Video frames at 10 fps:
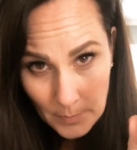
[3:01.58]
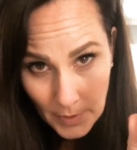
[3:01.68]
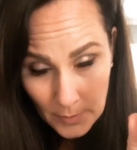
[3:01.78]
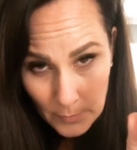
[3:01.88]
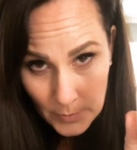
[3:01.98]
it
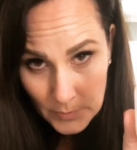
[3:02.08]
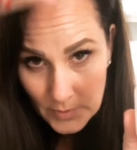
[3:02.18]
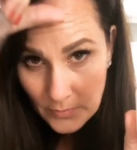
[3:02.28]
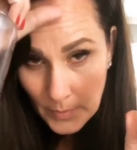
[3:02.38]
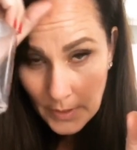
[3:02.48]
by the
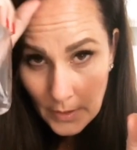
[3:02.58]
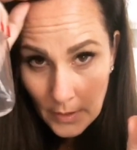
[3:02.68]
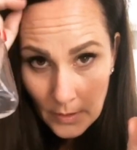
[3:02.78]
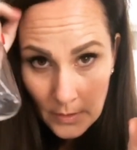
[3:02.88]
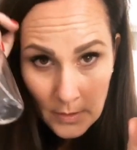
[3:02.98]
roots of my
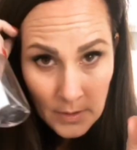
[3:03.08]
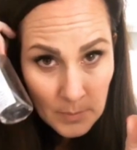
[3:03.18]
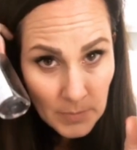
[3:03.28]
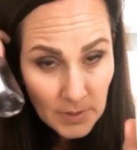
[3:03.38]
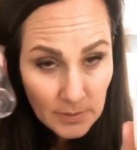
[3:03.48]
hair
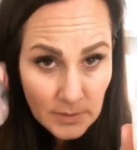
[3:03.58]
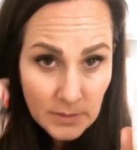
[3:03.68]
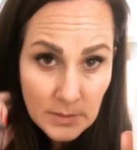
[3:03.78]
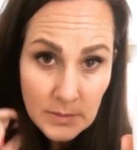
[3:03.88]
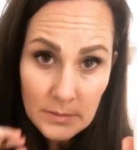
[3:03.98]
because
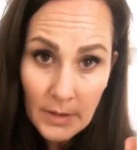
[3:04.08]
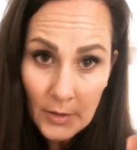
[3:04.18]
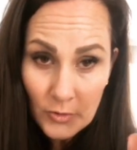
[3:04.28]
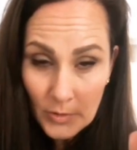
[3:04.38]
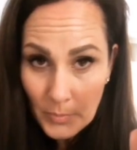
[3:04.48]
it's
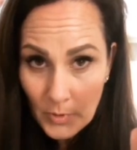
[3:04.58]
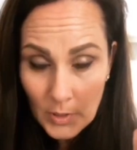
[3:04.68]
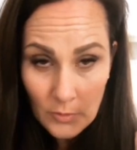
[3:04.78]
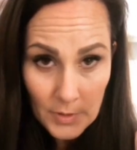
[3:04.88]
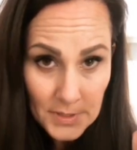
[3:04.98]
naturally pretty
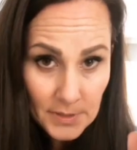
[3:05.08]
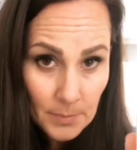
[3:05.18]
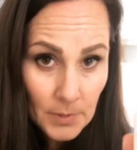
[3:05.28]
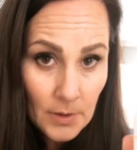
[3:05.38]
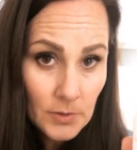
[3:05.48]
greasy
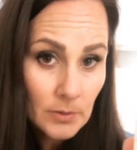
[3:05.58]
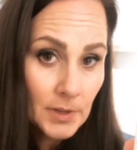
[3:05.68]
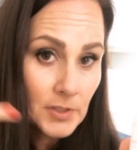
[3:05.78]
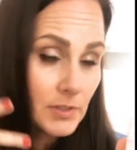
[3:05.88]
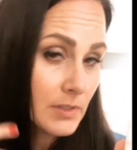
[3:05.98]
up there, so
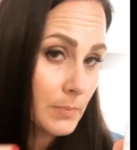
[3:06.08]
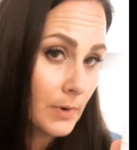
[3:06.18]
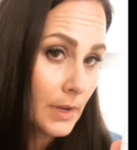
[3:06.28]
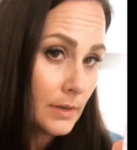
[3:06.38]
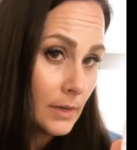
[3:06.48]
I just
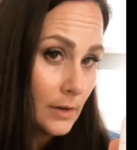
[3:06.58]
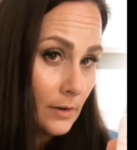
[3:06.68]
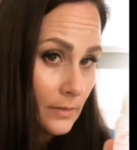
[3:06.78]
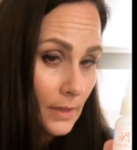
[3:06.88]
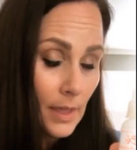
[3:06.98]
spray it
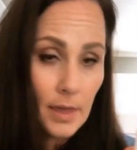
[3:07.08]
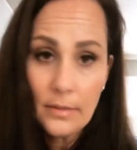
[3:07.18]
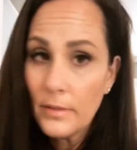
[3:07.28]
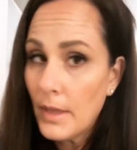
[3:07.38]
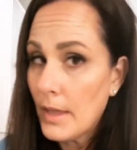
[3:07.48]
near
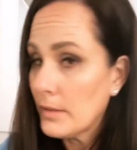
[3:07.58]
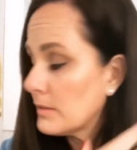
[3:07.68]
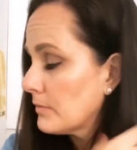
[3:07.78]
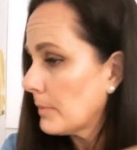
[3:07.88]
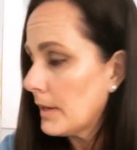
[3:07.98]
the
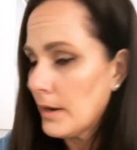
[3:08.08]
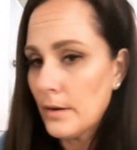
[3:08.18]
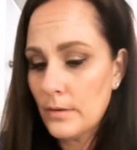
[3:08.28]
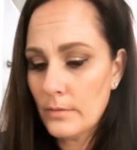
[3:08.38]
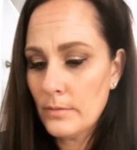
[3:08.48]
ends of my
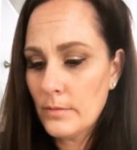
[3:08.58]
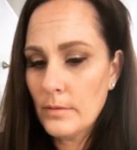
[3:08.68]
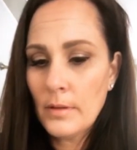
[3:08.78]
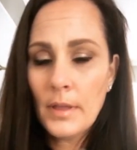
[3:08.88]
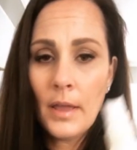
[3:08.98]
hair.
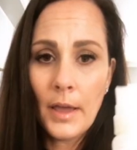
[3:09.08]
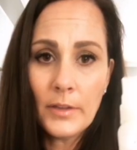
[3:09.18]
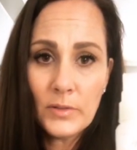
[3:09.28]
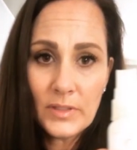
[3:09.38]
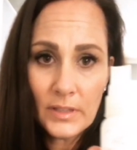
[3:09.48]
I
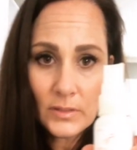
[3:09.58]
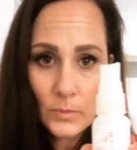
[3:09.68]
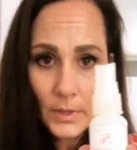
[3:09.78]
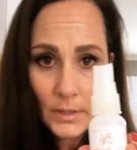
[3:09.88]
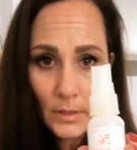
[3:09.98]
use this
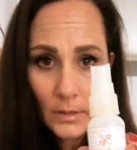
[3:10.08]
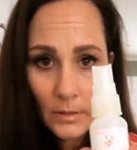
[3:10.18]
one,